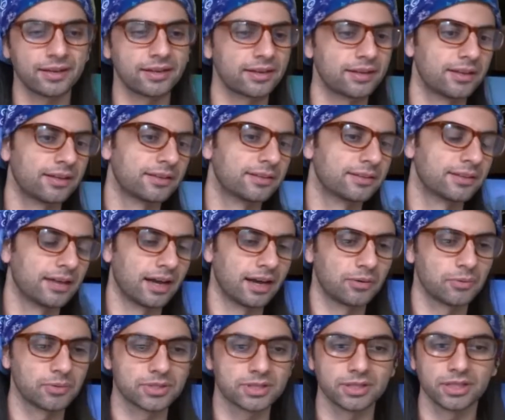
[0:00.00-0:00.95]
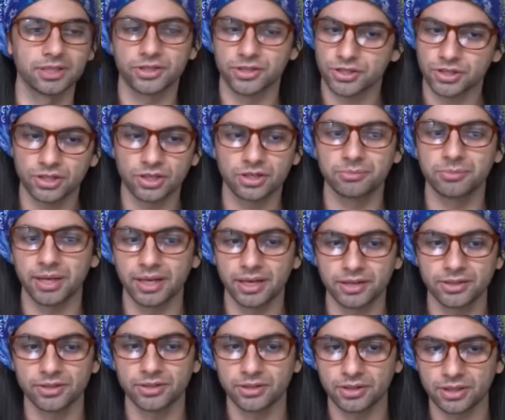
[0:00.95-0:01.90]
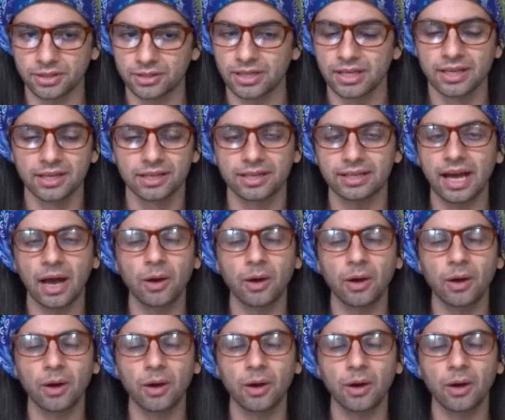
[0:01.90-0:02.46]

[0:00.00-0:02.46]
and I was like, sure man, you can.